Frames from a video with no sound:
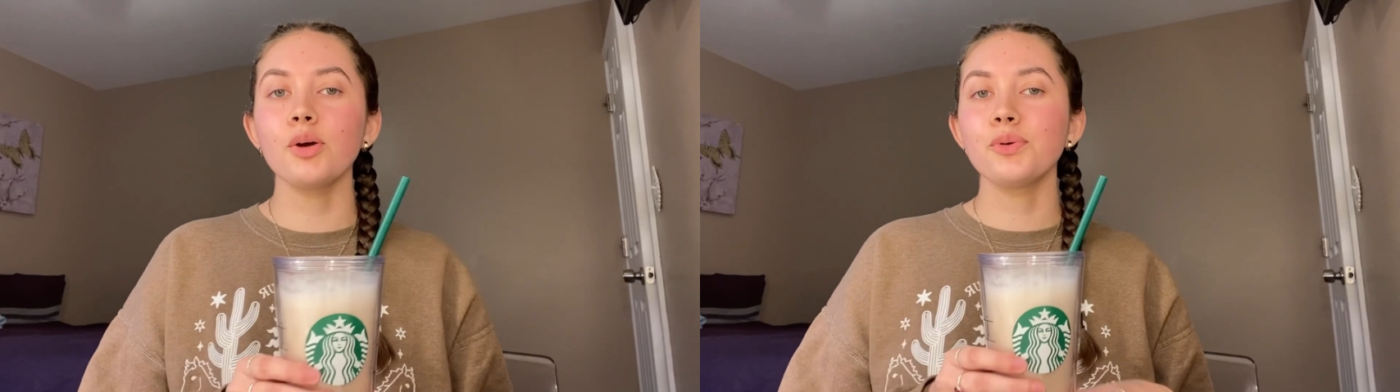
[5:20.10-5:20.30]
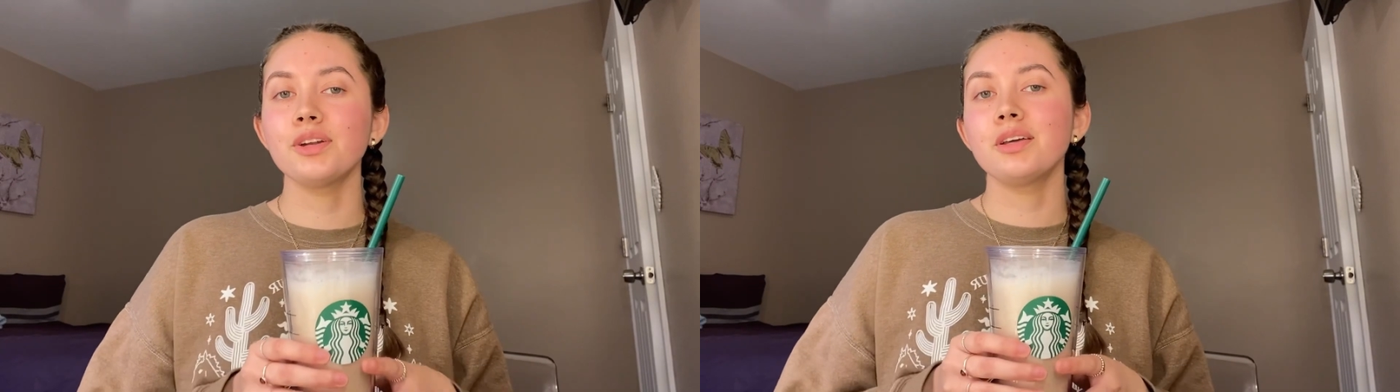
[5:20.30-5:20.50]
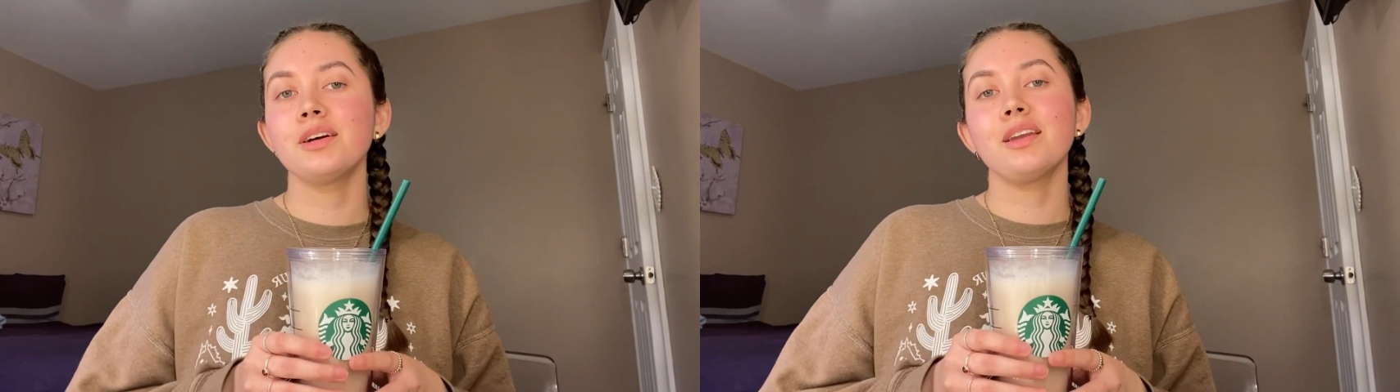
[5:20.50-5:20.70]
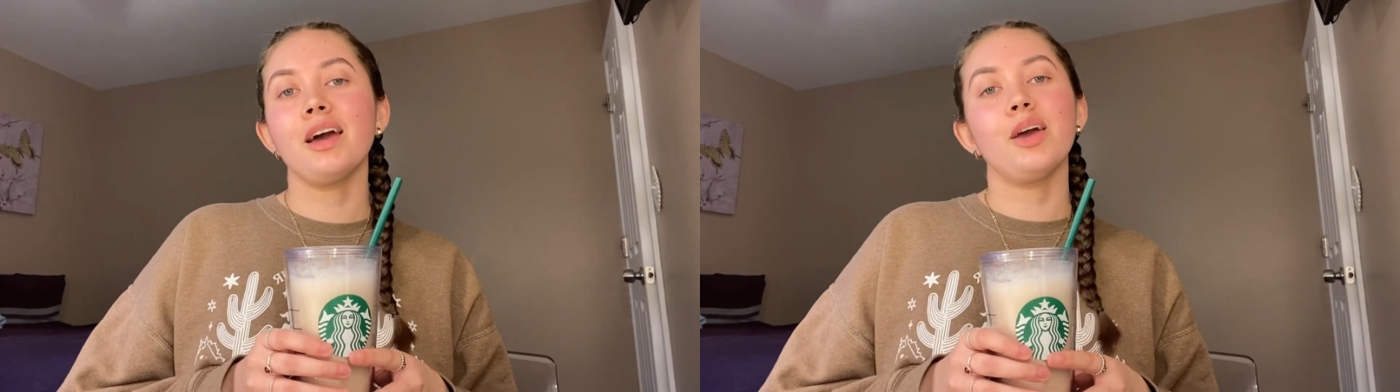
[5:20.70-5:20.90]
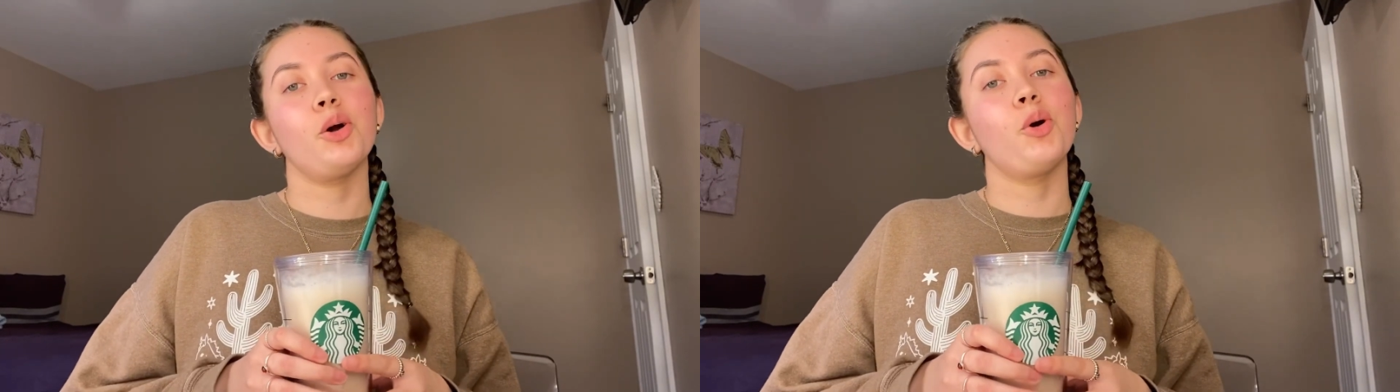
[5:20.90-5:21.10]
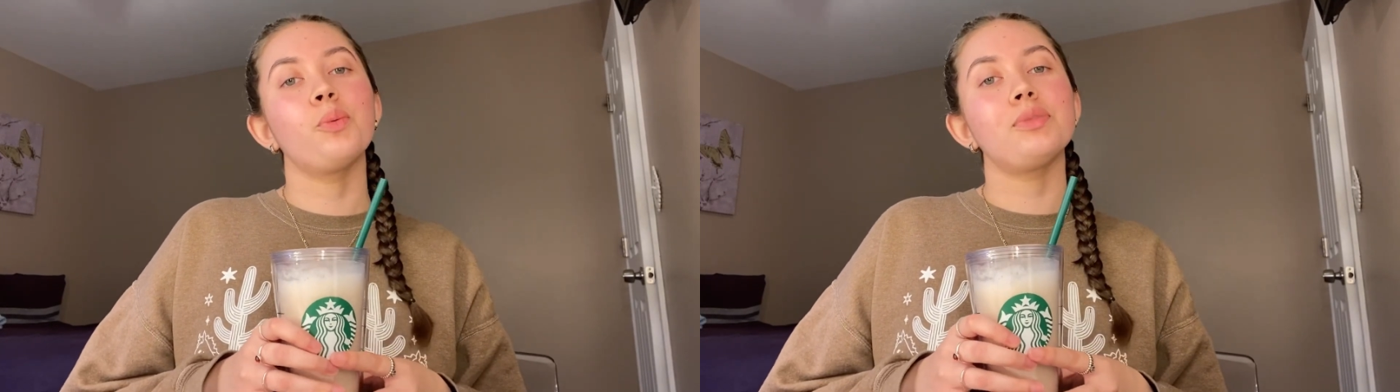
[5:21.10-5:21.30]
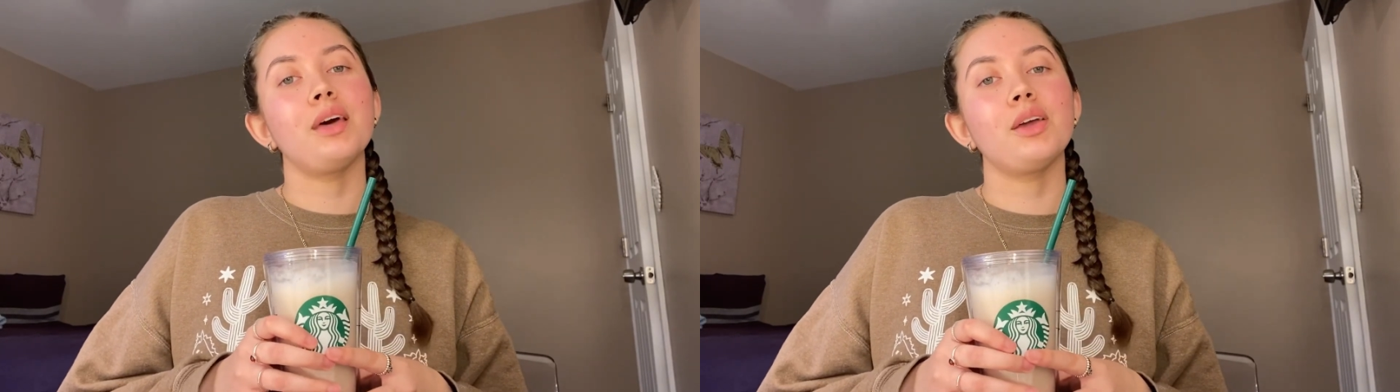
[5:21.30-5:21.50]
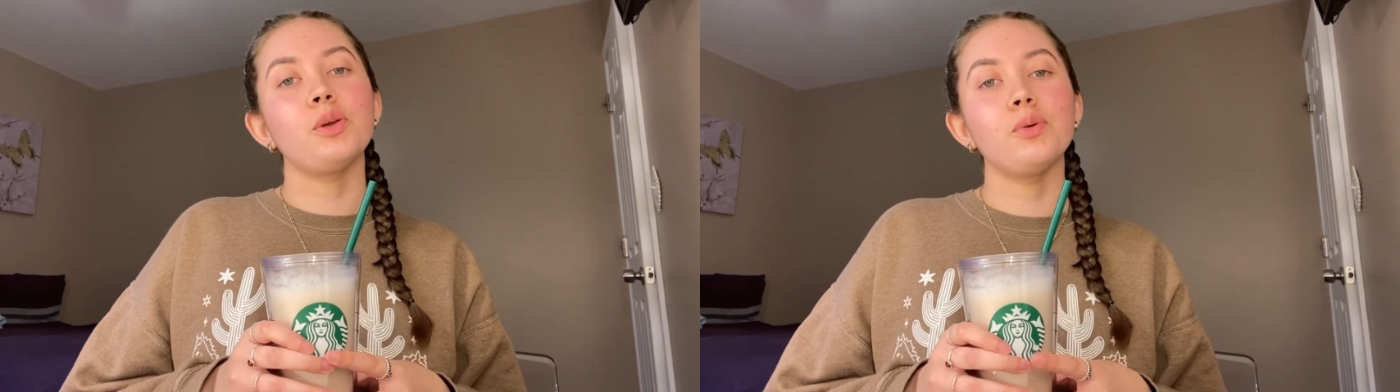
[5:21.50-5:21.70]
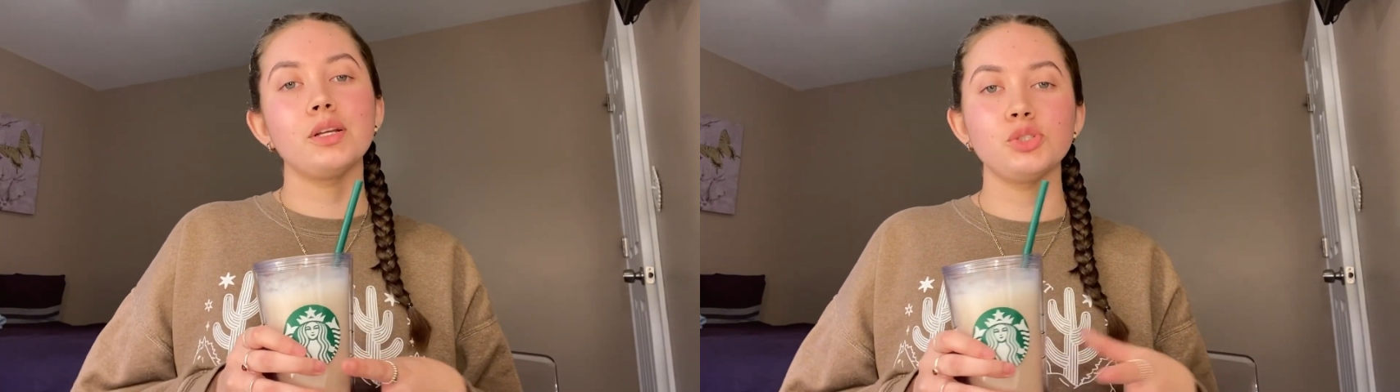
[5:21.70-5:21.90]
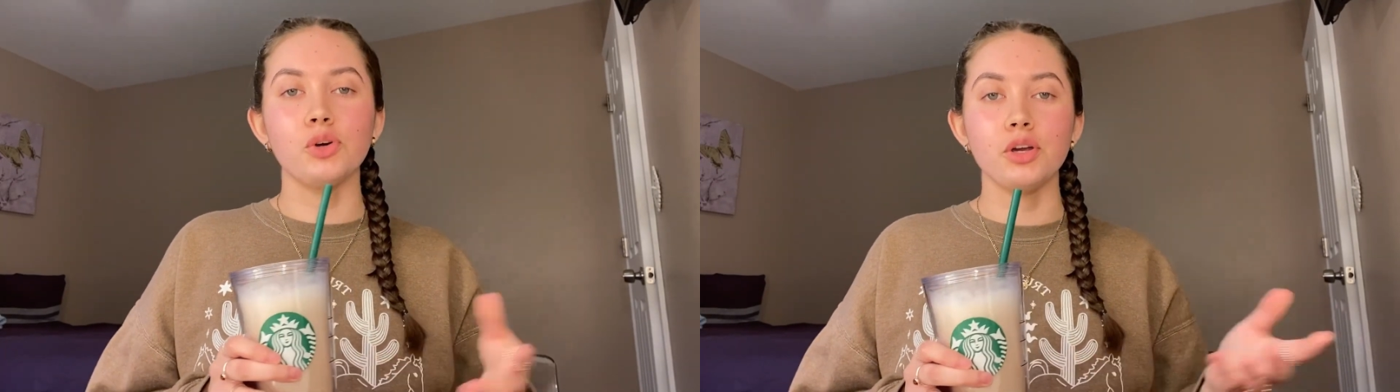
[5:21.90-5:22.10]
we're done, I hope that you
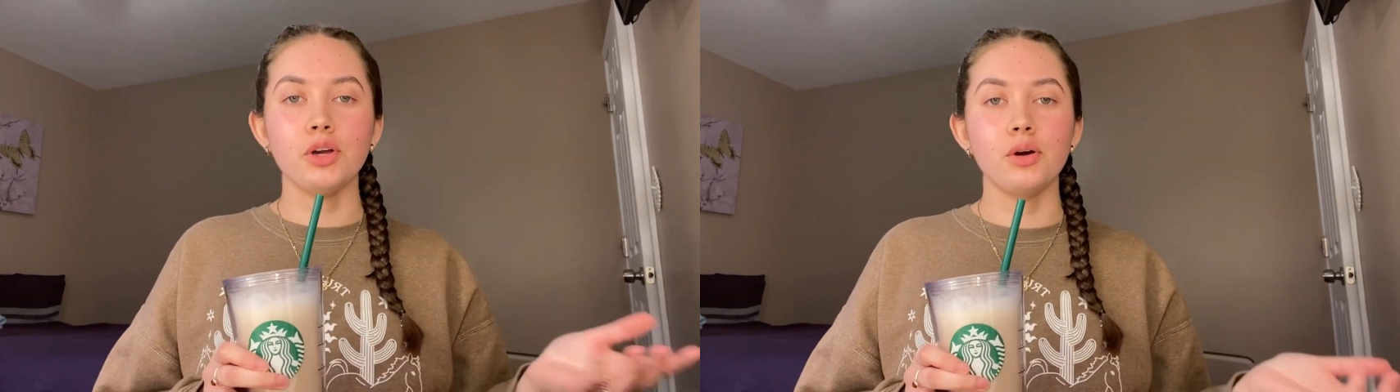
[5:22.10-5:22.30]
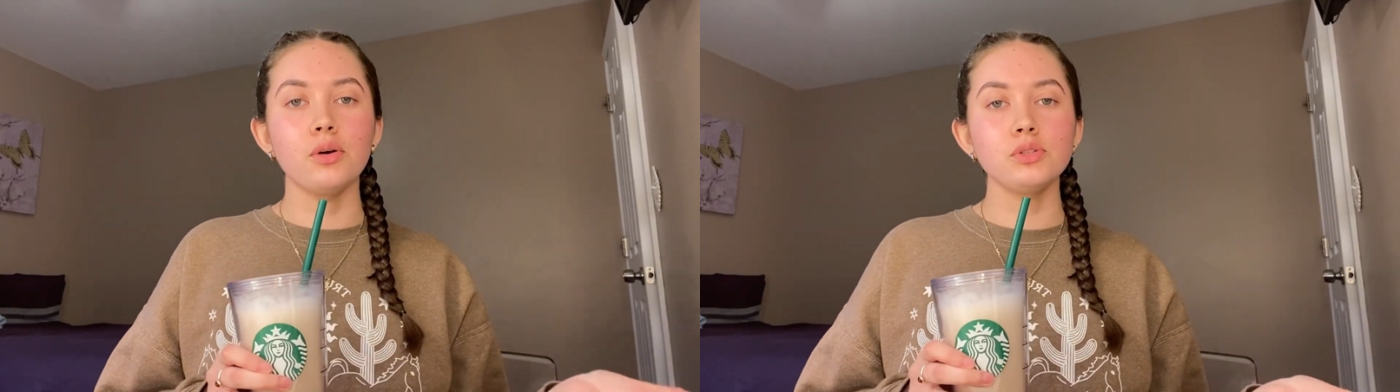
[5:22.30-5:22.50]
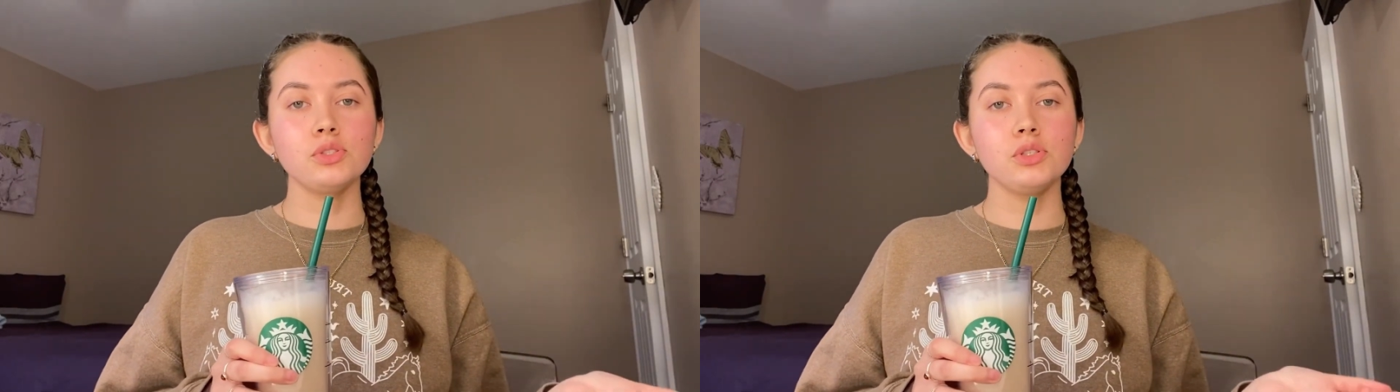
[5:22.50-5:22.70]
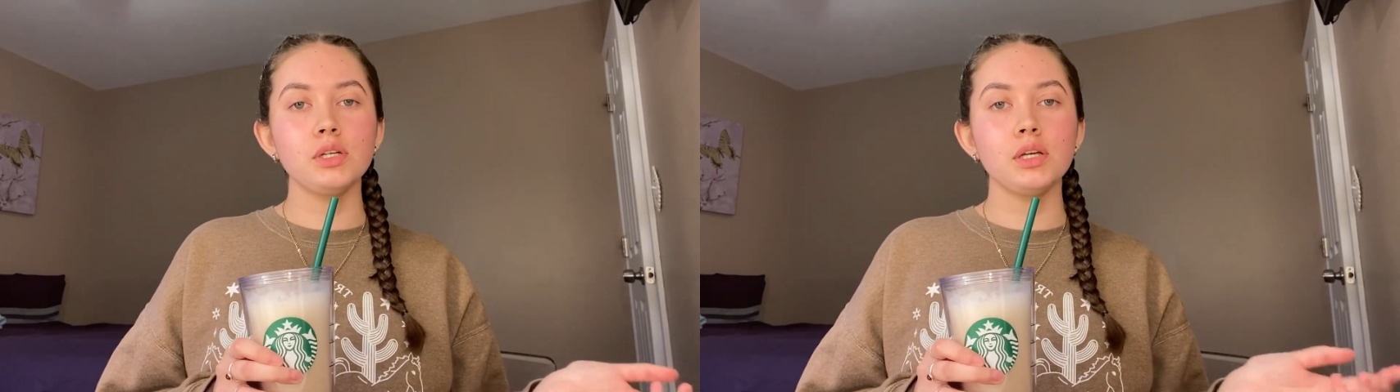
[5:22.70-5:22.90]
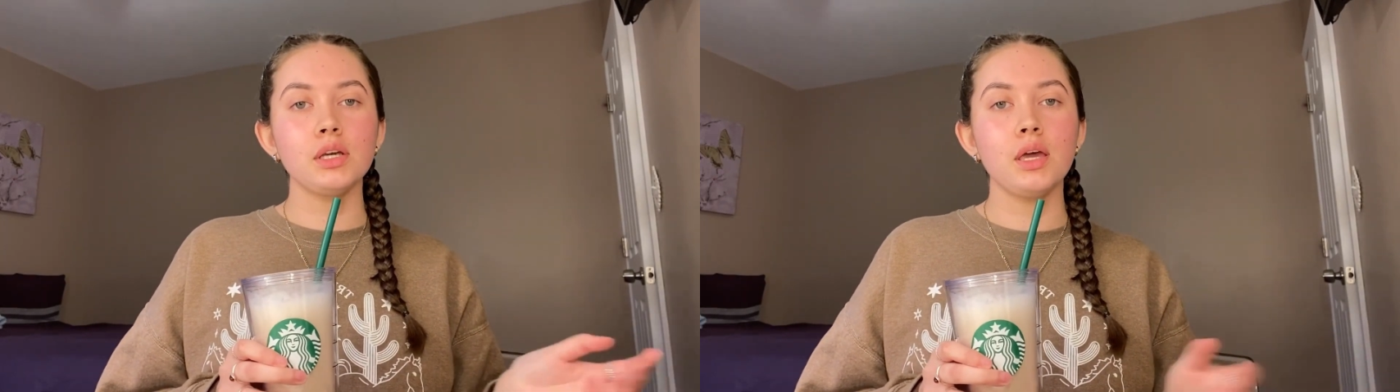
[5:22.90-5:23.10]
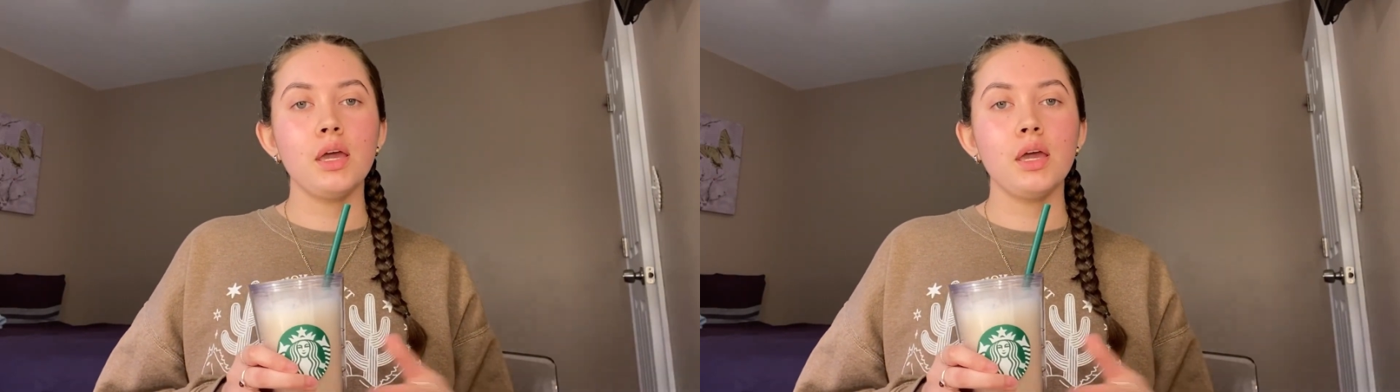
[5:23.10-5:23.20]
enjoy your own drink.